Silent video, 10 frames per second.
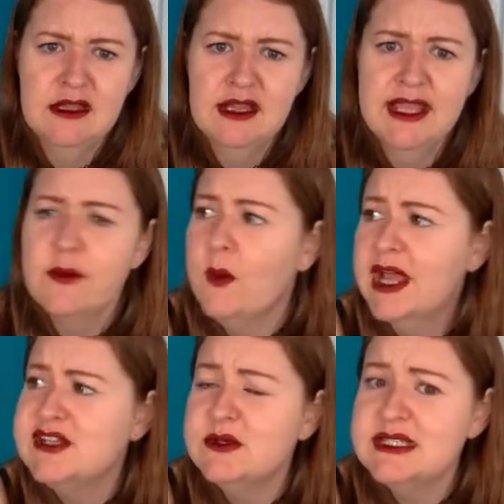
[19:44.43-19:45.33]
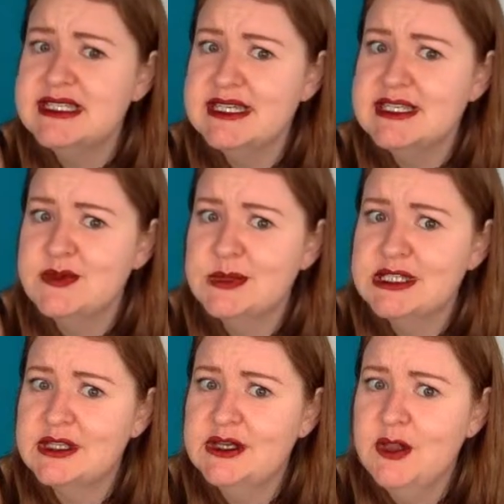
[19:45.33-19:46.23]
Like, why do you always see
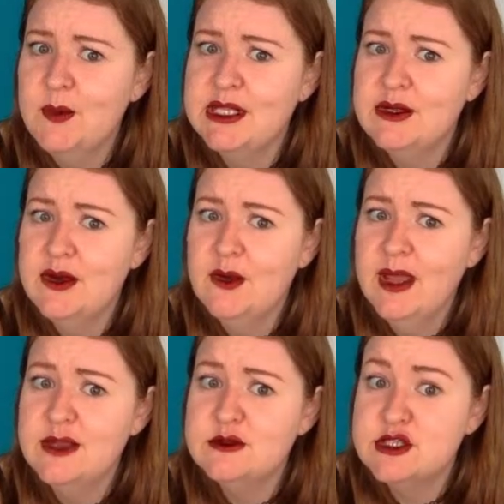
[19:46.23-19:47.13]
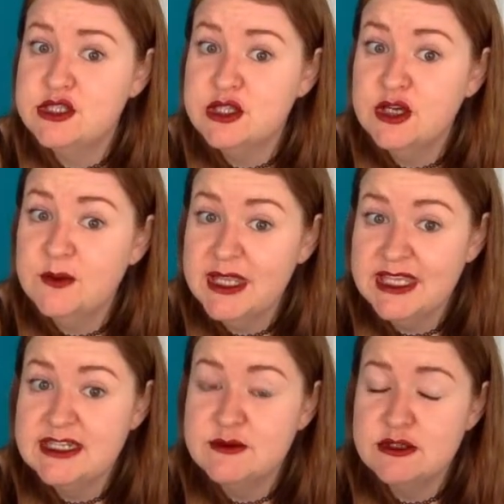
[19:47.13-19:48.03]
somebody local when you go away? It was so
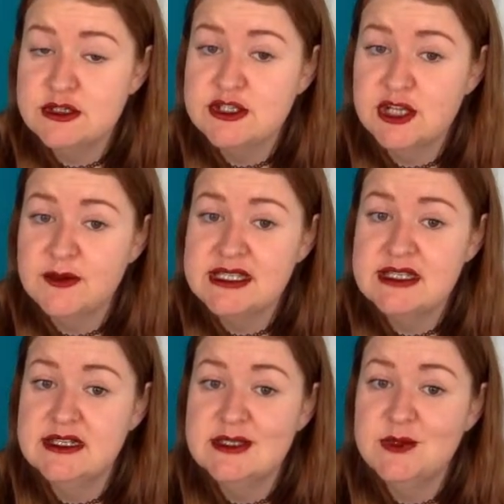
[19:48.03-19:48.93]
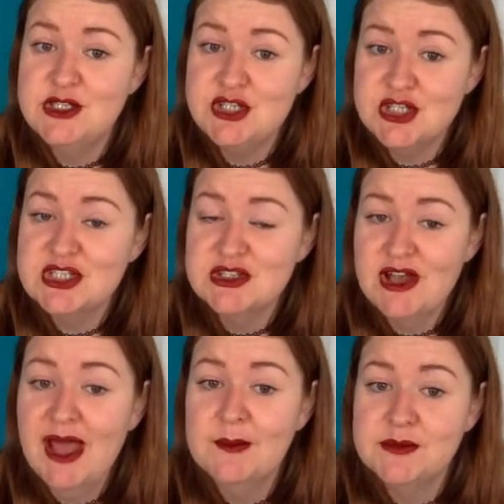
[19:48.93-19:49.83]
weird. It was such a coincidence that it just so
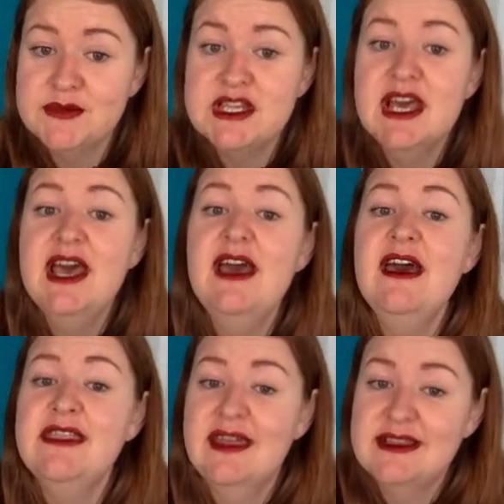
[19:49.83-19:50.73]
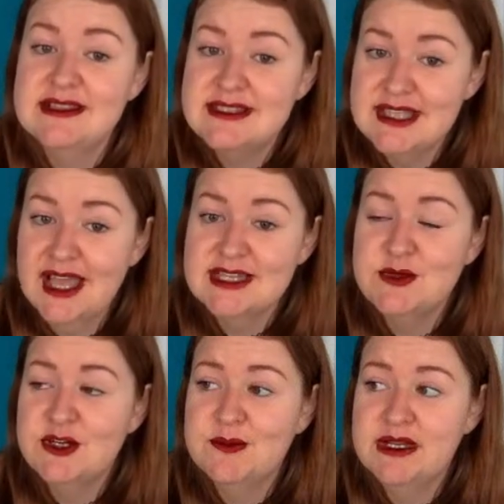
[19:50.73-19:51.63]
happened at that exact
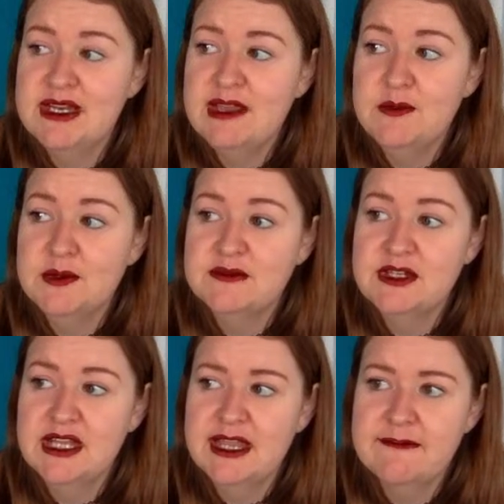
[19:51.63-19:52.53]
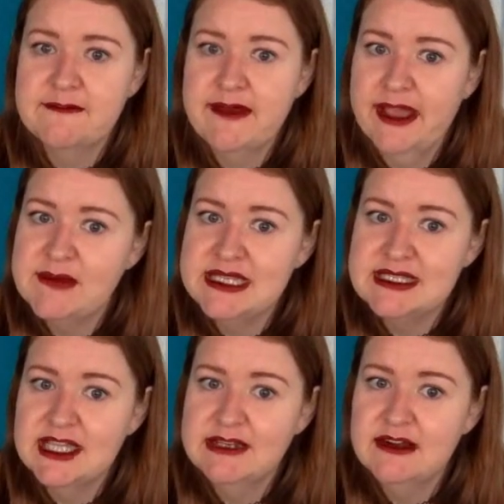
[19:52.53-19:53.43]
moment. If we'd have done it like 5
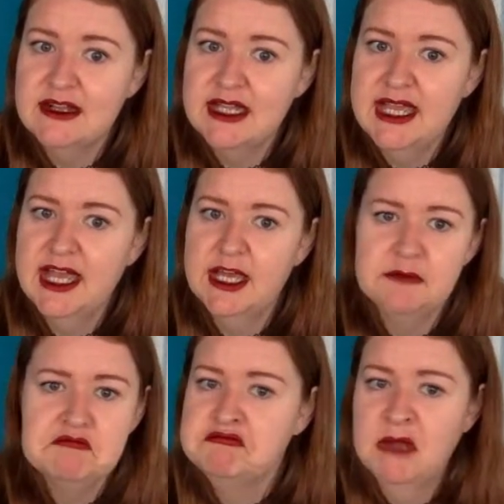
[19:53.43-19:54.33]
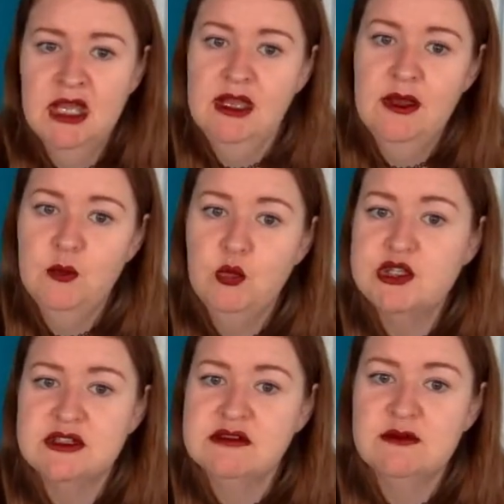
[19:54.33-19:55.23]
minutes earlier or later,
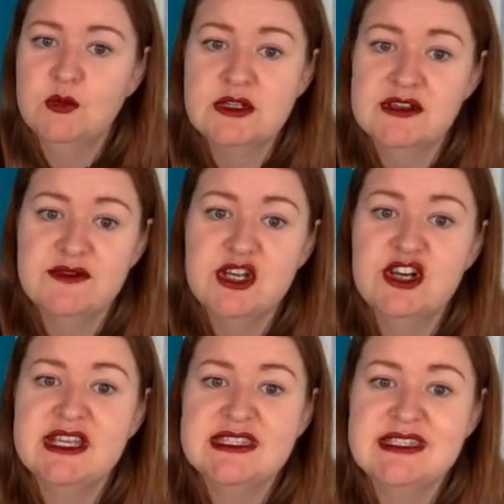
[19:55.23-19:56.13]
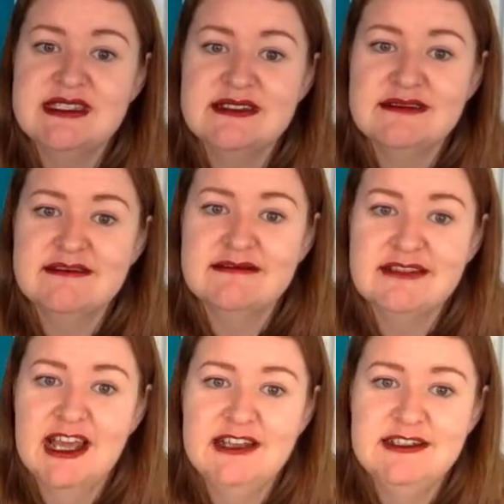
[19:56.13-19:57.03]
wouldn't have noticed
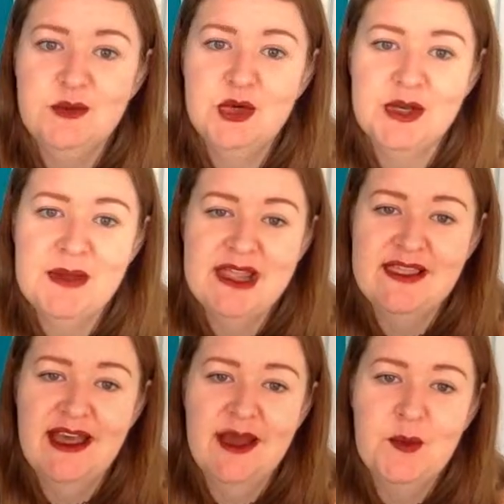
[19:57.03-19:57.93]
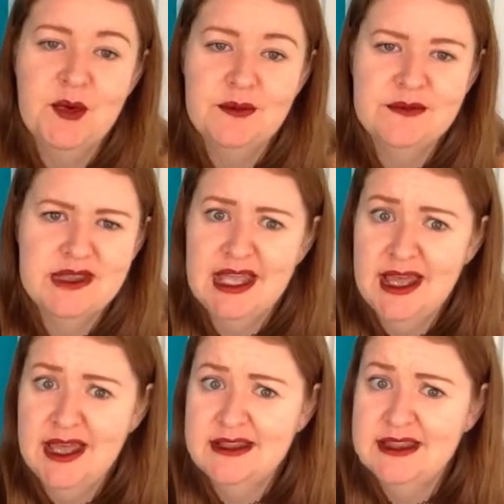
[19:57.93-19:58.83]
and wouldn't have been there, but
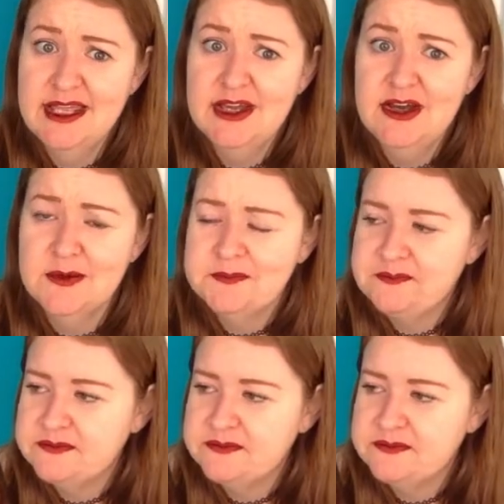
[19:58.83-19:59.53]
there you go.